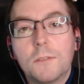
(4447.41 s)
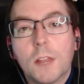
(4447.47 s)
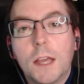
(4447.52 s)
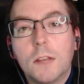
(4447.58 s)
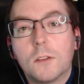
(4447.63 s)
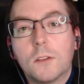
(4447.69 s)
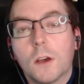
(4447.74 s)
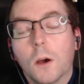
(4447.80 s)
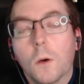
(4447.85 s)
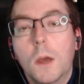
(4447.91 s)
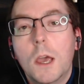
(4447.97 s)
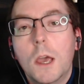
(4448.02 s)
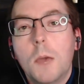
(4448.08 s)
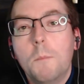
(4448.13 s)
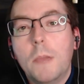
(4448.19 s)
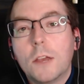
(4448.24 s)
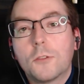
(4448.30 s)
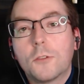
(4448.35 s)
Lehto,
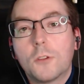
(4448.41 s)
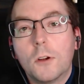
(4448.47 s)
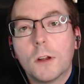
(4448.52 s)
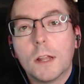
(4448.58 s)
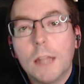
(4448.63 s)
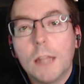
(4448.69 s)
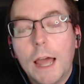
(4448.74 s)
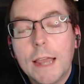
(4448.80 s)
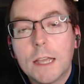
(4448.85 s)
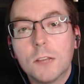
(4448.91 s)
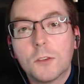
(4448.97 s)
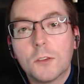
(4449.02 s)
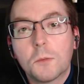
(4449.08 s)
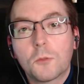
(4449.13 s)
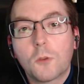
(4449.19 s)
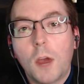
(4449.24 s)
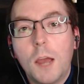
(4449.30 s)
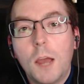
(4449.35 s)
make sure to like and
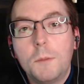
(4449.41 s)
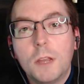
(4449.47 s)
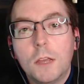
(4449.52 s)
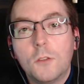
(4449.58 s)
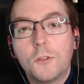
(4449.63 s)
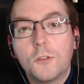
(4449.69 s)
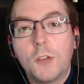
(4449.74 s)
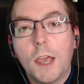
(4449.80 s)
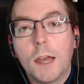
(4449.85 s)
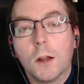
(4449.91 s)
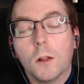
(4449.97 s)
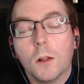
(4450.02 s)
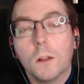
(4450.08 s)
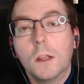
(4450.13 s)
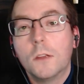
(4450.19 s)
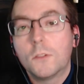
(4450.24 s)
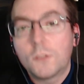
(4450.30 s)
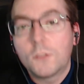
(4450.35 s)
subscribe to his
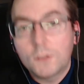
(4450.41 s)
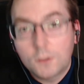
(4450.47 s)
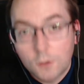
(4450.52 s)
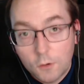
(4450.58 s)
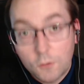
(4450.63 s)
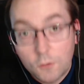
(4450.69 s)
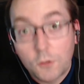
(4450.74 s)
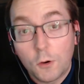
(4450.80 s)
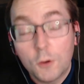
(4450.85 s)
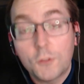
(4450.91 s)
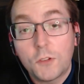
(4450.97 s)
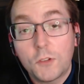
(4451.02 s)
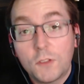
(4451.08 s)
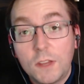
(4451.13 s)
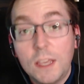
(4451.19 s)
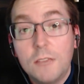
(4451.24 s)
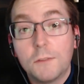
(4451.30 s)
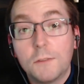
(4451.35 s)
channel. Search
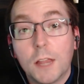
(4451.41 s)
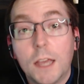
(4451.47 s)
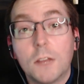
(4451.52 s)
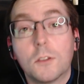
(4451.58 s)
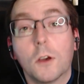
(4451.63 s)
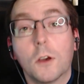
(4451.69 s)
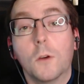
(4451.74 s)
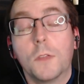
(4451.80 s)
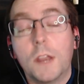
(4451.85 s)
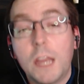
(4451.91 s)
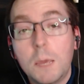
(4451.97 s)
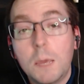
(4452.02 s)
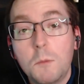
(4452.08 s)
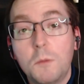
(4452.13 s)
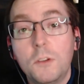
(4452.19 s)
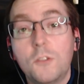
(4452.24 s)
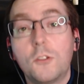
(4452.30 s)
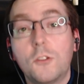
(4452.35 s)
Steve Lehto. The
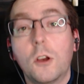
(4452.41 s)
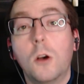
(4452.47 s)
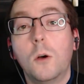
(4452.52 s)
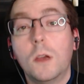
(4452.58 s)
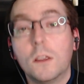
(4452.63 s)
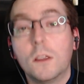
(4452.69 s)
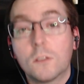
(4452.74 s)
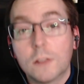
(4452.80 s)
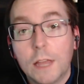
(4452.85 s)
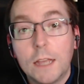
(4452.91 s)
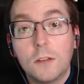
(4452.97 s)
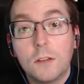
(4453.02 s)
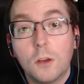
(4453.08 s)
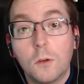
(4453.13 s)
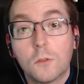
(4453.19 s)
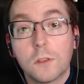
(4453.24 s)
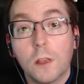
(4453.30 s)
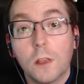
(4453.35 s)
name of his show is
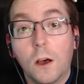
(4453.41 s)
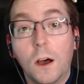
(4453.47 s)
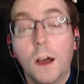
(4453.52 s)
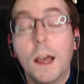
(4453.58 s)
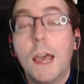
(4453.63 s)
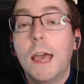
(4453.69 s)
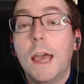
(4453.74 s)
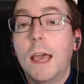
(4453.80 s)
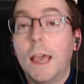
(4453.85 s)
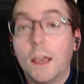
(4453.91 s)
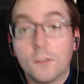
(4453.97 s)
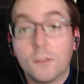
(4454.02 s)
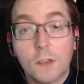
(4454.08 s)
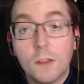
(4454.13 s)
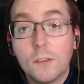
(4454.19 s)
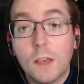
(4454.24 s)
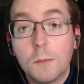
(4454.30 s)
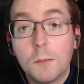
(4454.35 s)
Lehto's Law. As
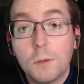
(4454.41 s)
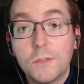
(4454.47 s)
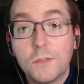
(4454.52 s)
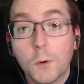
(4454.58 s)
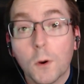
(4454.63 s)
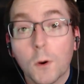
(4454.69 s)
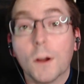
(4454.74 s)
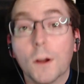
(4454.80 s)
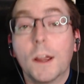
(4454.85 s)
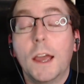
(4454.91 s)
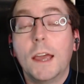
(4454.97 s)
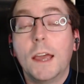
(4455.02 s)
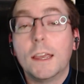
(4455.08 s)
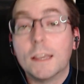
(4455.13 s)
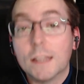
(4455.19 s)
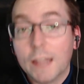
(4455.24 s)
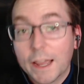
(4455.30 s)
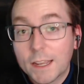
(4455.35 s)
I said before,
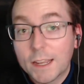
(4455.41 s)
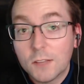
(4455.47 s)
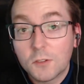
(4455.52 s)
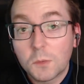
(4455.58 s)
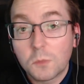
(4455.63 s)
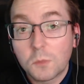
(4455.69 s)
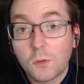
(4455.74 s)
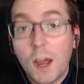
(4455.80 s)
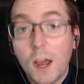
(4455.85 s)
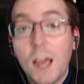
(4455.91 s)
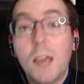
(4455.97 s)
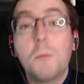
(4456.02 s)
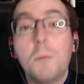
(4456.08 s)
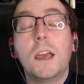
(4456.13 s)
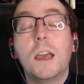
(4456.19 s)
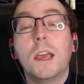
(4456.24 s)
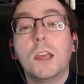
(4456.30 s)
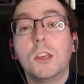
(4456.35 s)
you like and
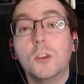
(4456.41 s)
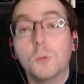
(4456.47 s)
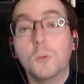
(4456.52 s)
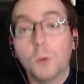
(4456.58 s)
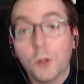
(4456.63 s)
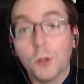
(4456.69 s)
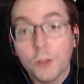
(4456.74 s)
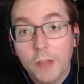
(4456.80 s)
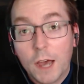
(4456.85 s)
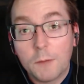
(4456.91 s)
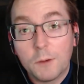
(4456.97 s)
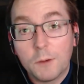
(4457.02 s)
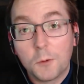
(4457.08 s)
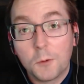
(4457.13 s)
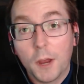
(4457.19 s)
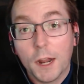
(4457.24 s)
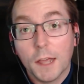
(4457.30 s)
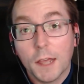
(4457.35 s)
subscribe, You will not
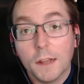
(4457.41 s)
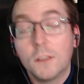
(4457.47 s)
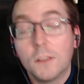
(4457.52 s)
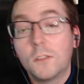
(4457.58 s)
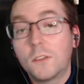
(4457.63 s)
regret it.